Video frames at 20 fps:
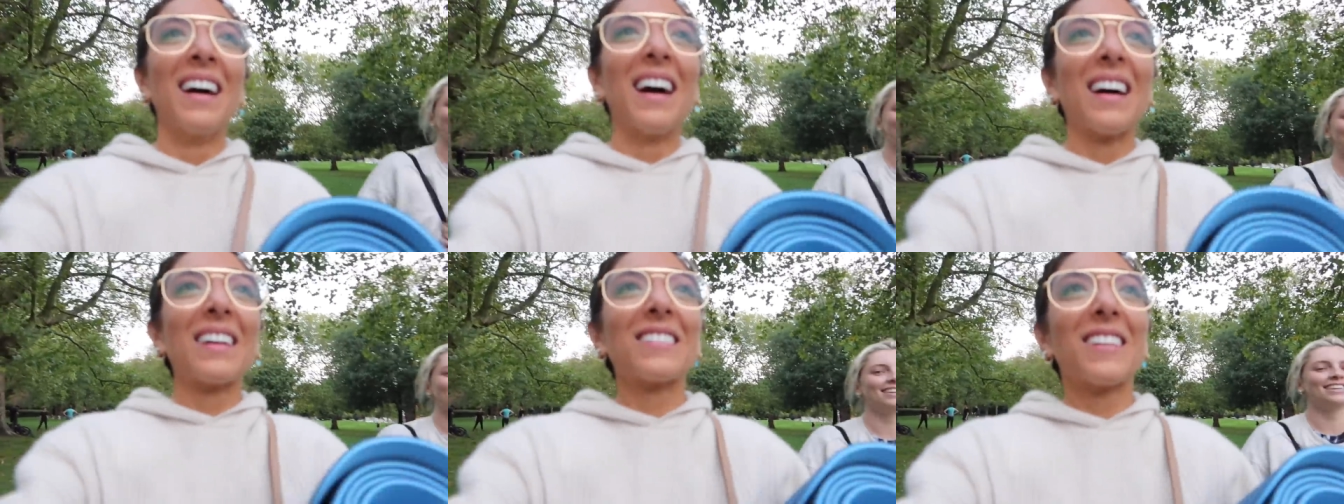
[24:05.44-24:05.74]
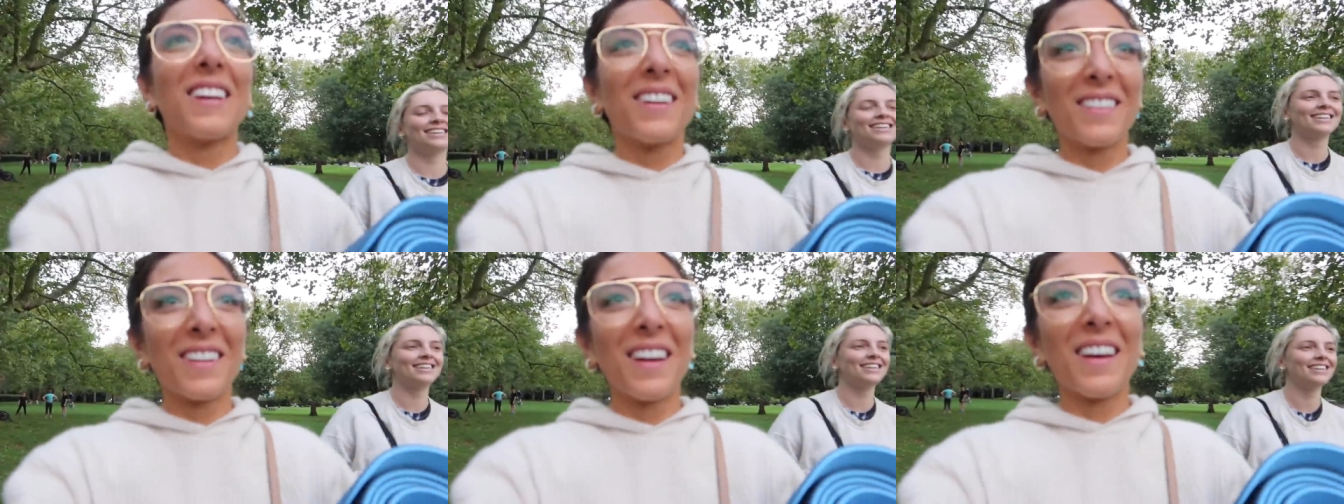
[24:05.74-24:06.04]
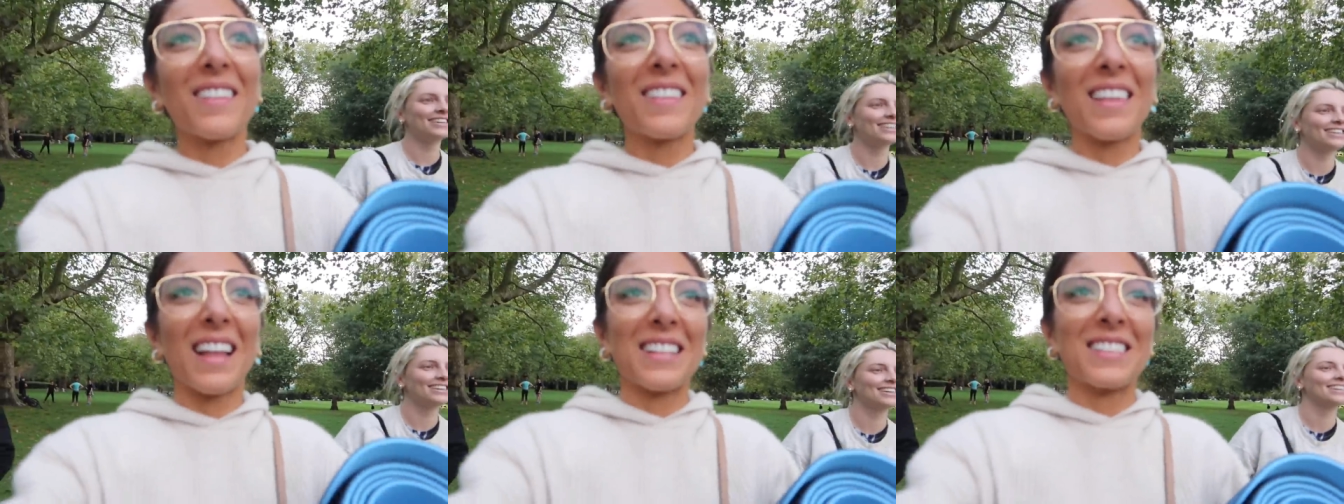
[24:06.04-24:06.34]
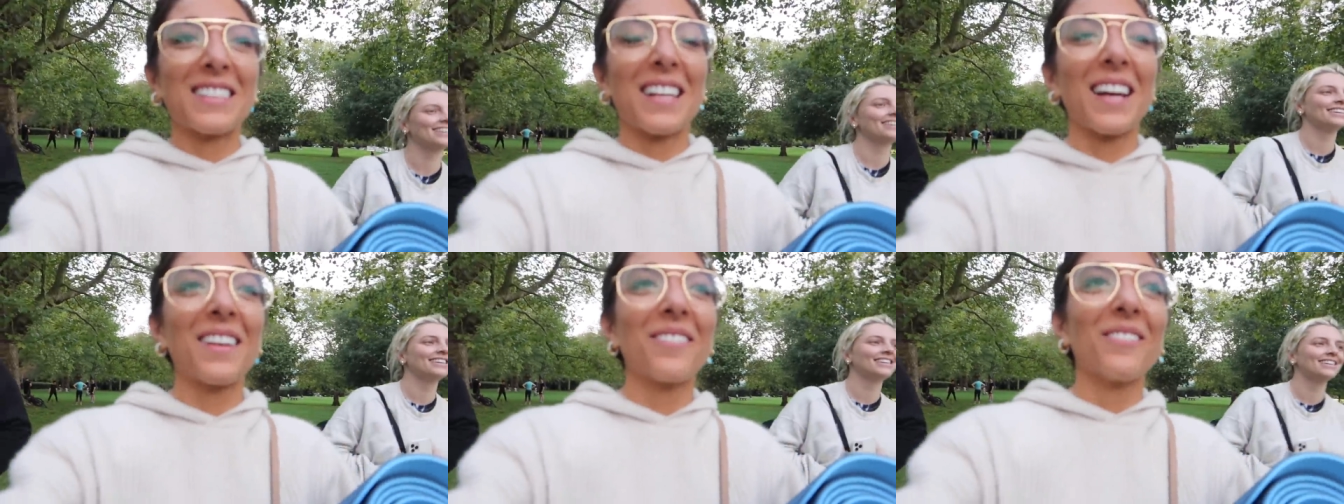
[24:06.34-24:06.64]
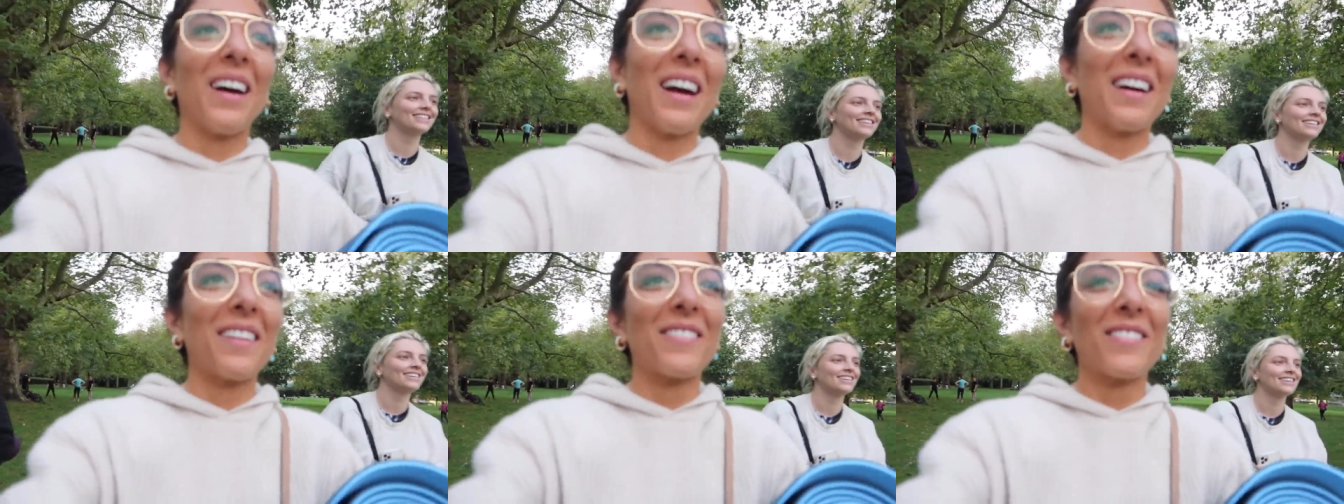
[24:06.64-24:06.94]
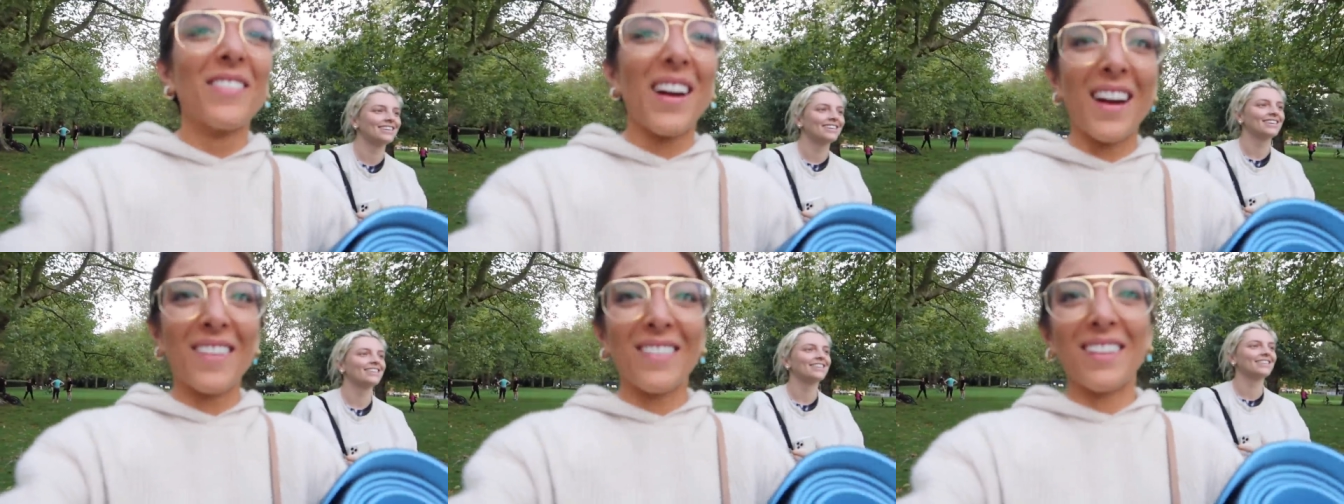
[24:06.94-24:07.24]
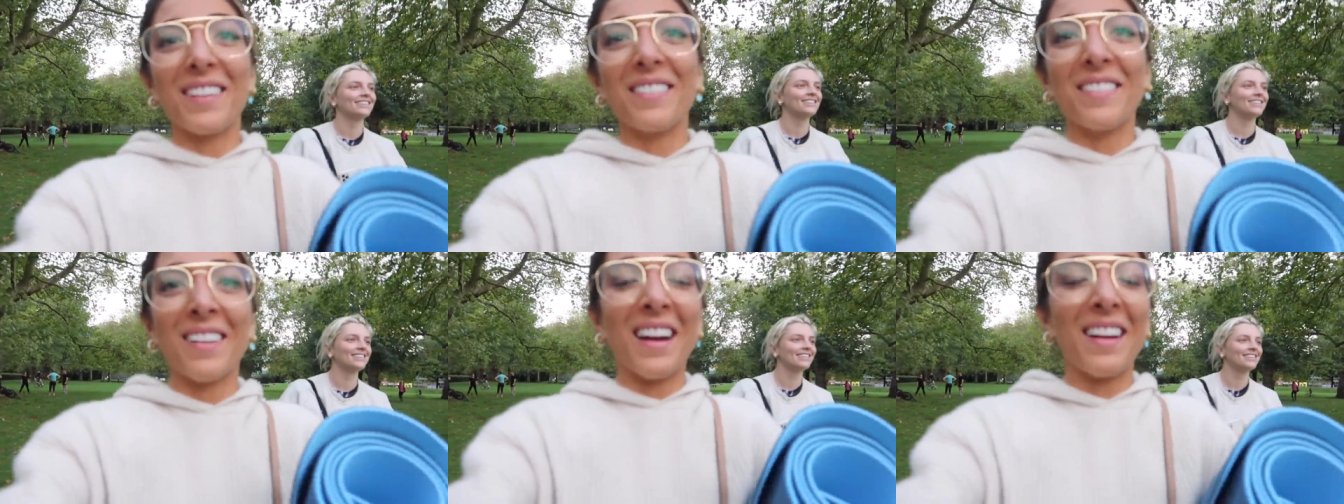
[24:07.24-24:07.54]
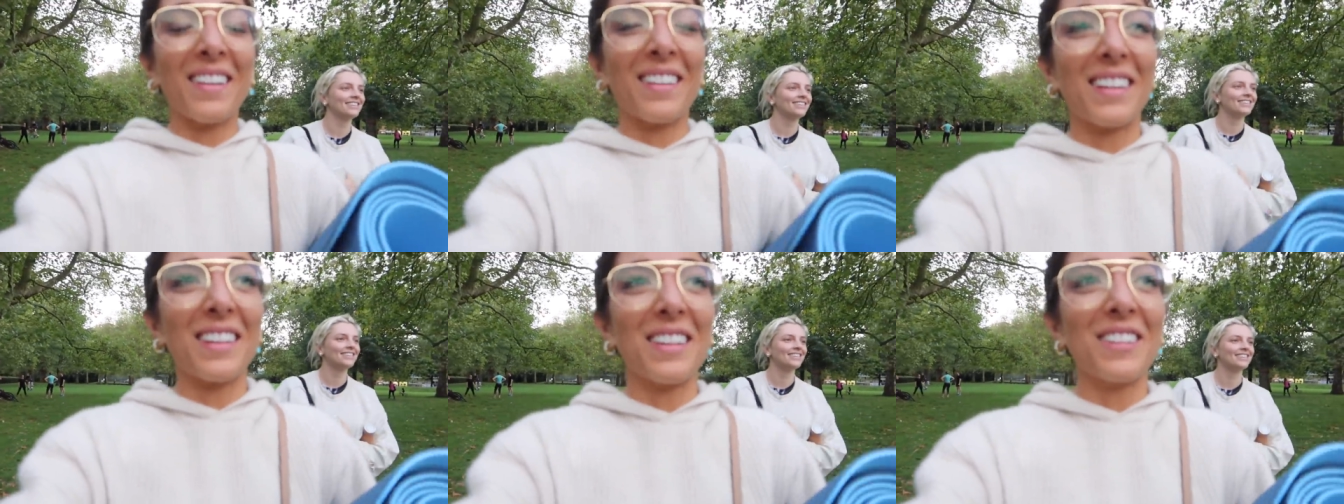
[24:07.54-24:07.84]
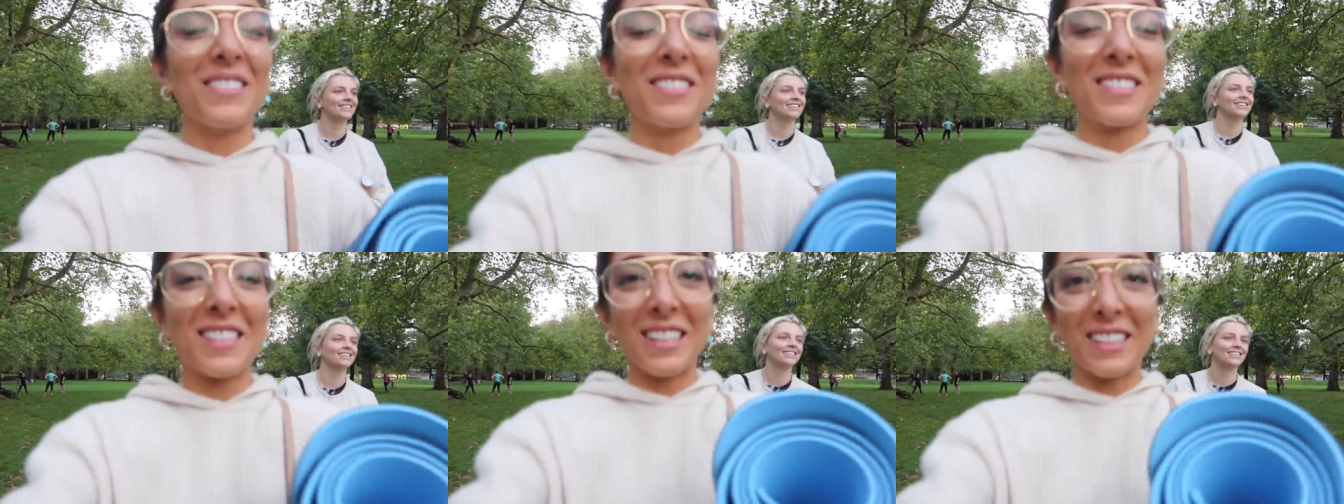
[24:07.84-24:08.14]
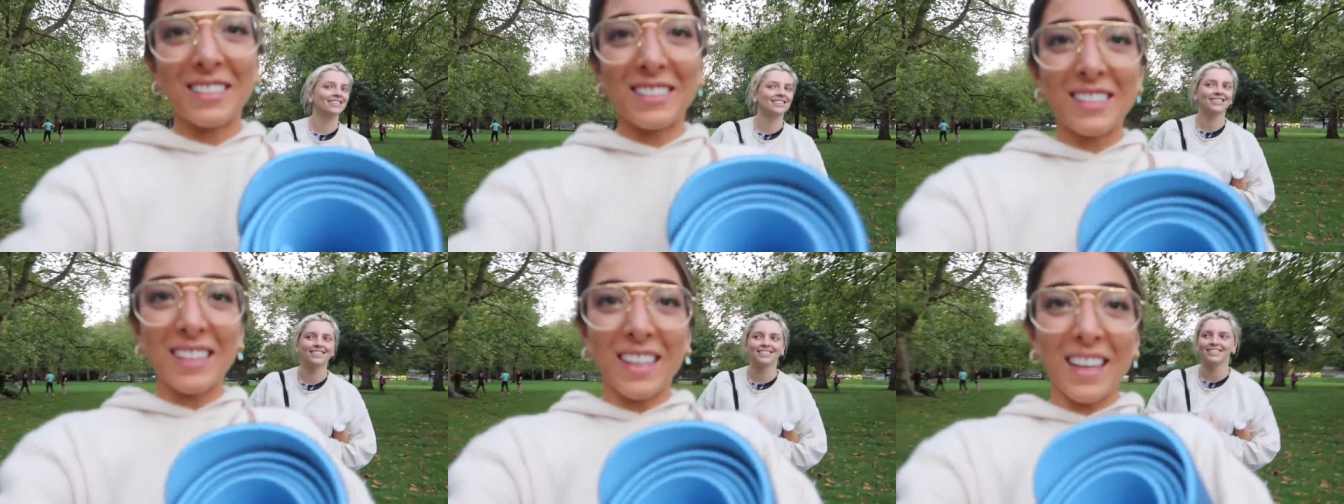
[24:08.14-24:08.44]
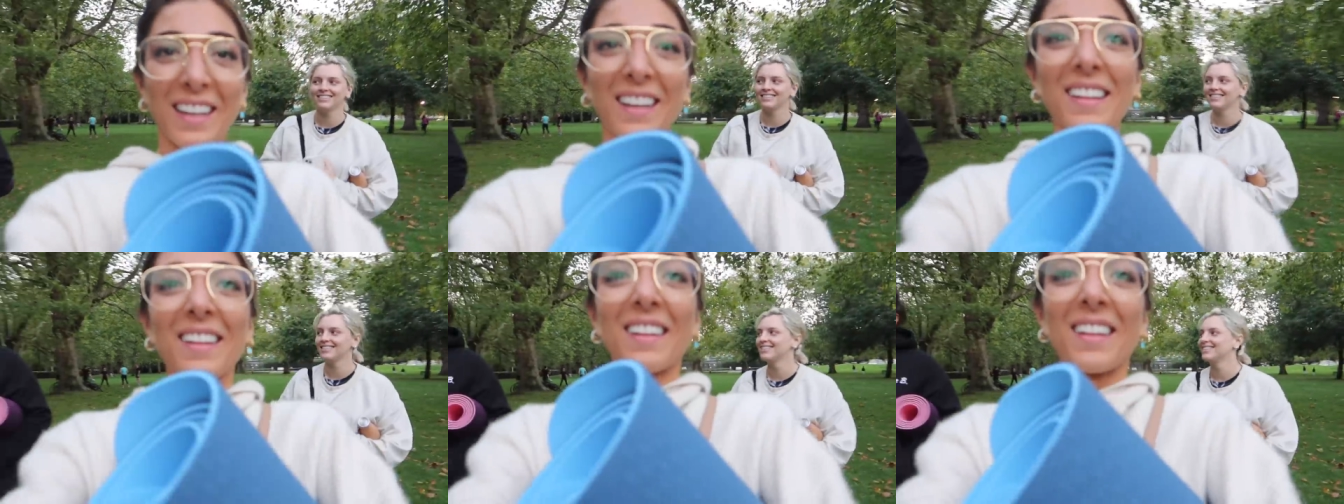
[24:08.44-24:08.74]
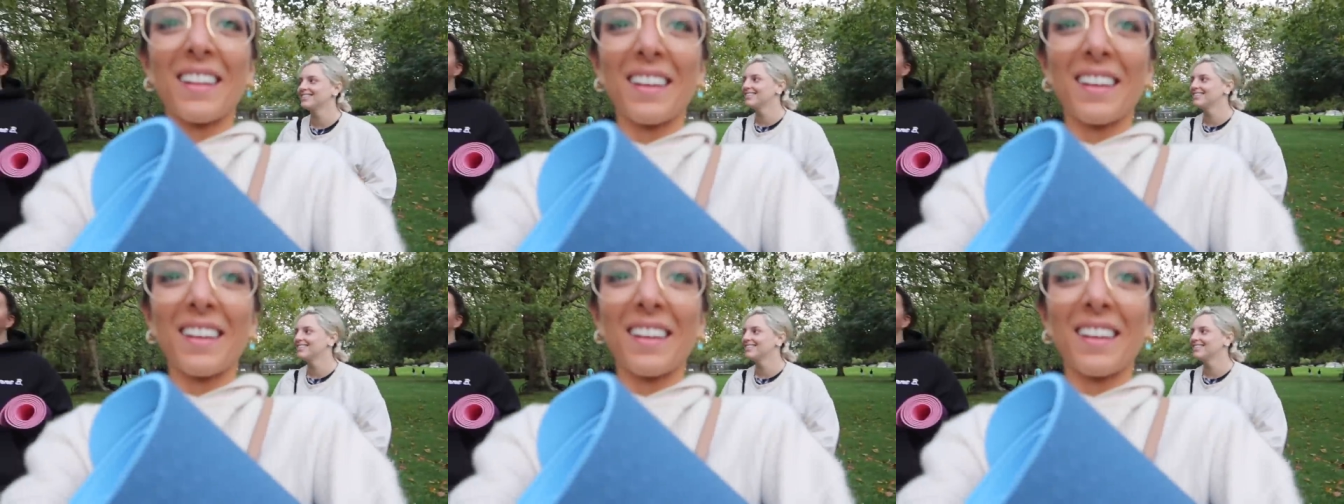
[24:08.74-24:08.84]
I don't know, that's like my very, very useless skill.